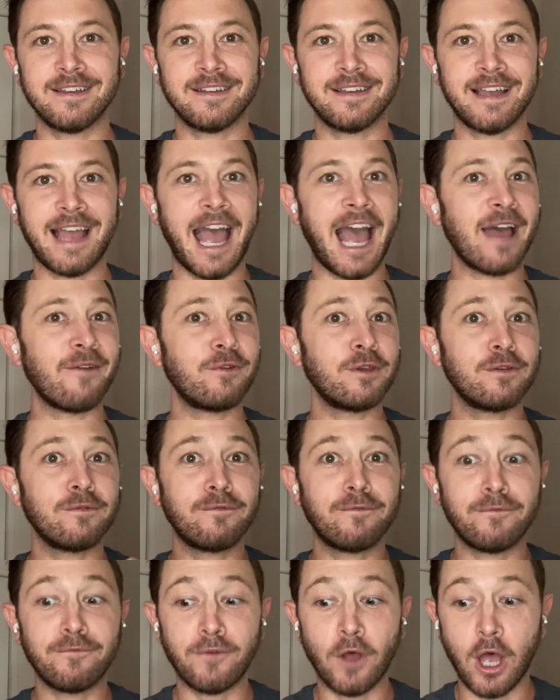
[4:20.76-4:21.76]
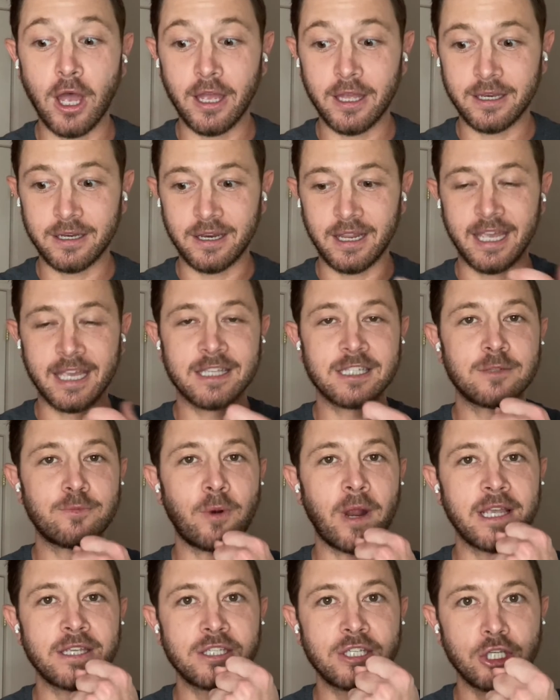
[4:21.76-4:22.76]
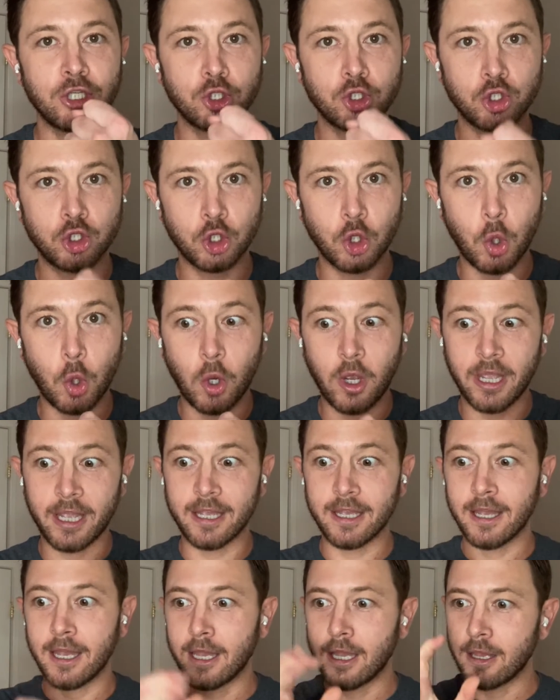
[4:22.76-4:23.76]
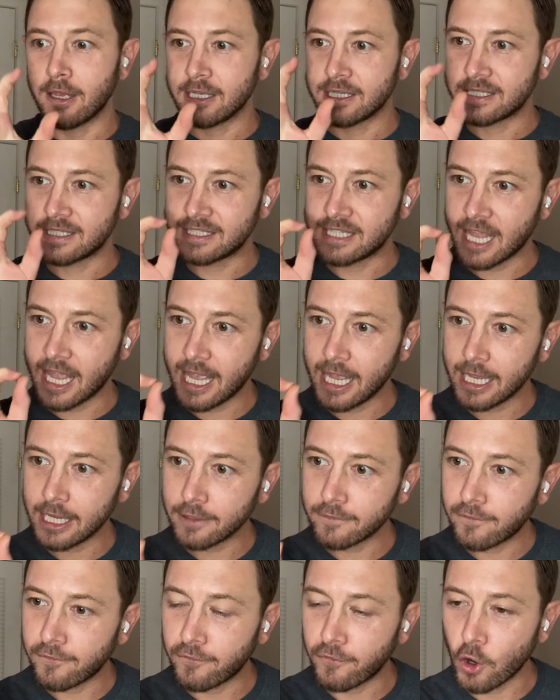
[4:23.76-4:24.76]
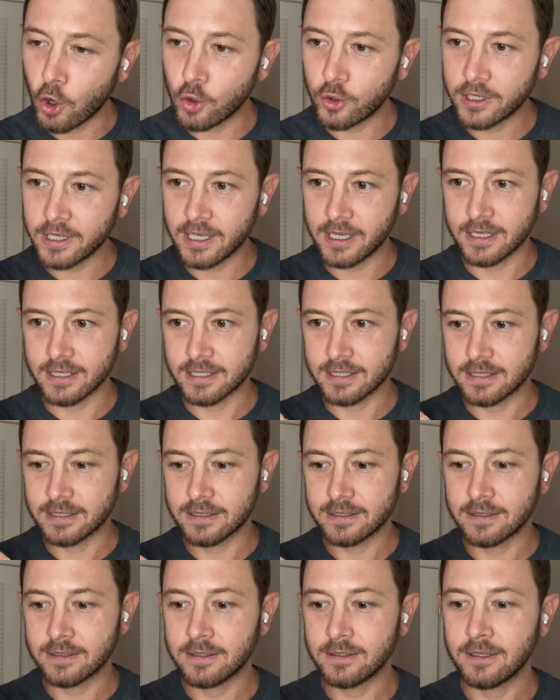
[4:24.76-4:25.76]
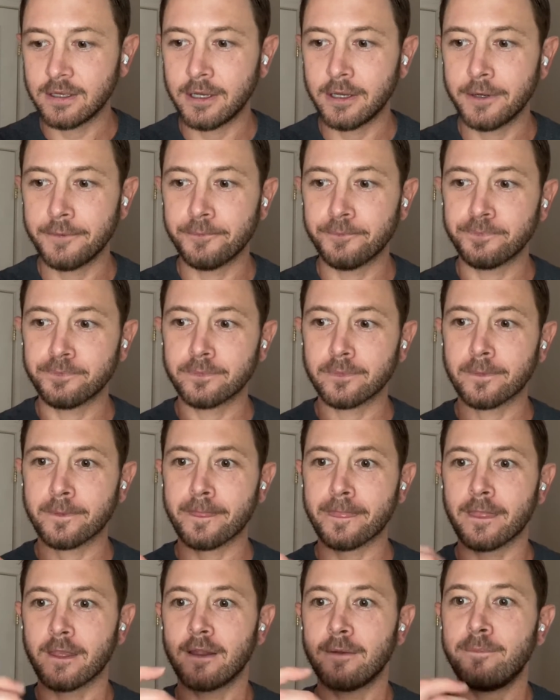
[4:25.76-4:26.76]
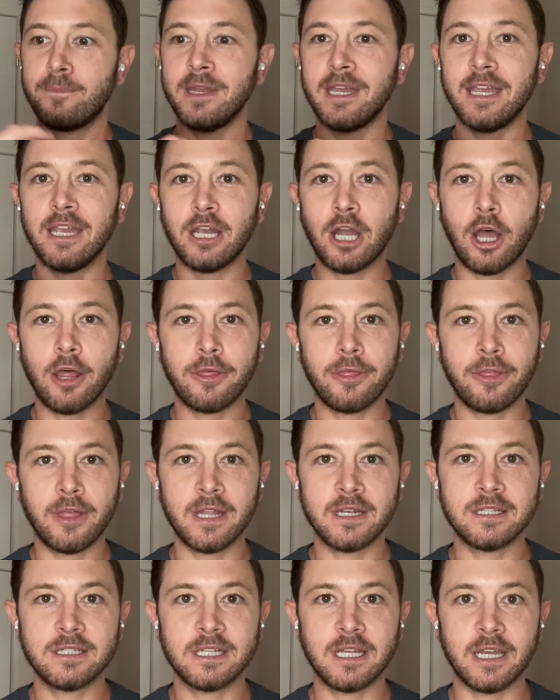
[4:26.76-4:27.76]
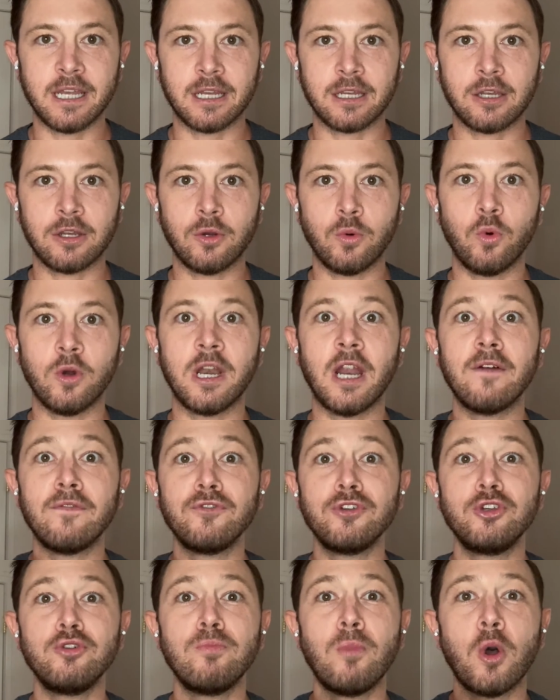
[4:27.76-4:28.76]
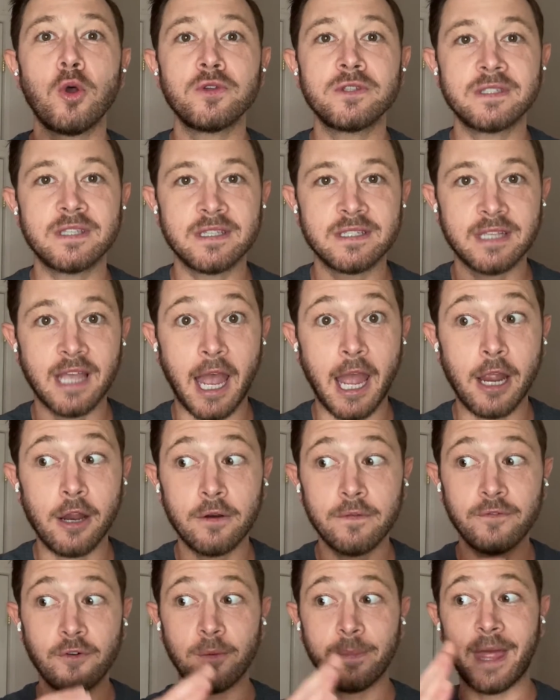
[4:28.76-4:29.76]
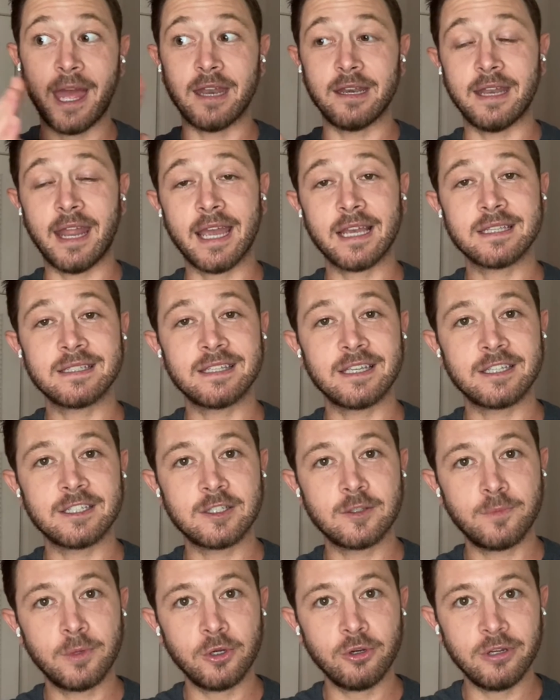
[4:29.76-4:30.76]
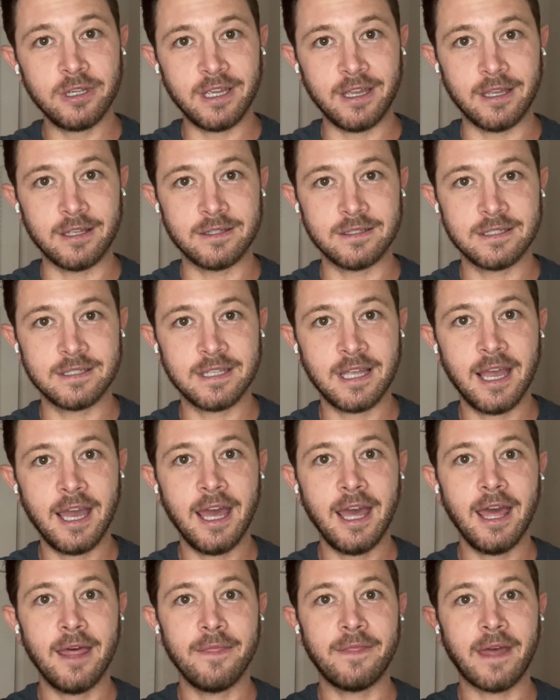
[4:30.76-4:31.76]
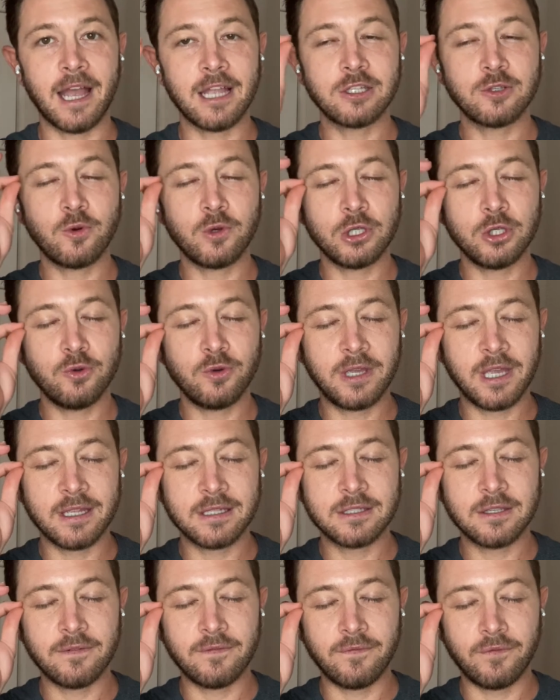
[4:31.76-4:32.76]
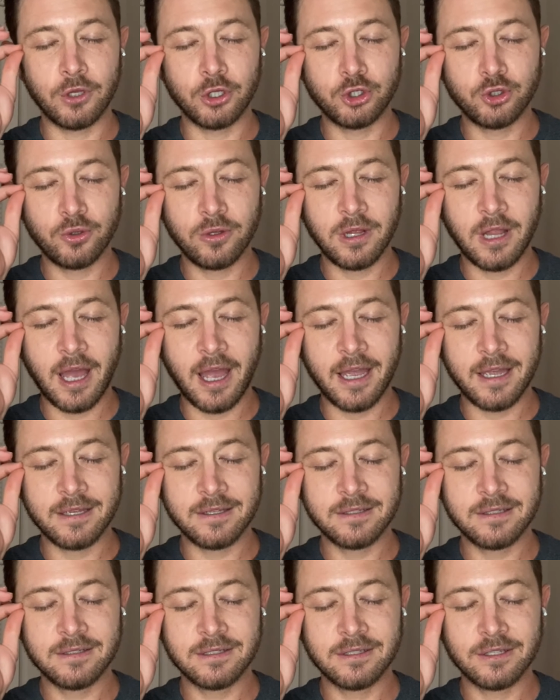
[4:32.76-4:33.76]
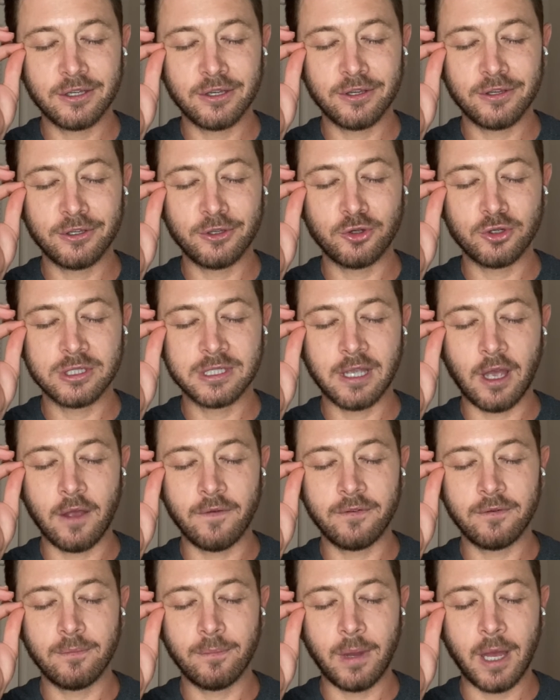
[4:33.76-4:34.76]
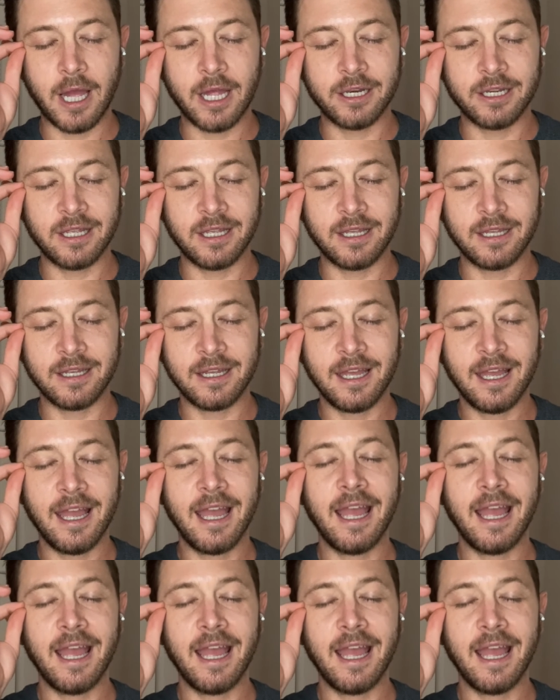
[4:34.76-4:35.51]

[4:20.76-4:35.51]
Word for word: having fun, expressing joy, staying focused, being authentic. Whatever you most desire from that next experience, that's what you get to visualize yourself embodying,